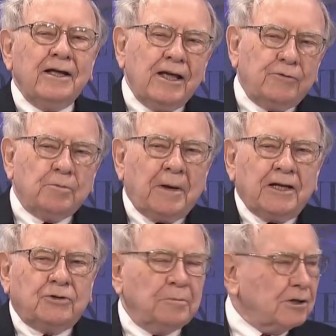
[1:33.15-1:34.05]
If you
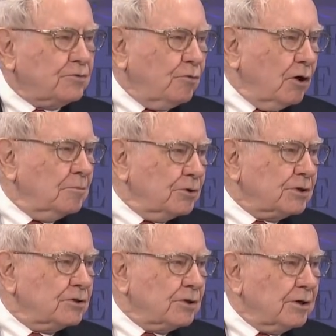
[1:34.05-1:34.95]
pay too much for them, you
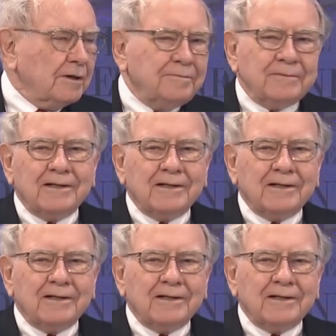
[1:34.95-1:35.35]
can turn a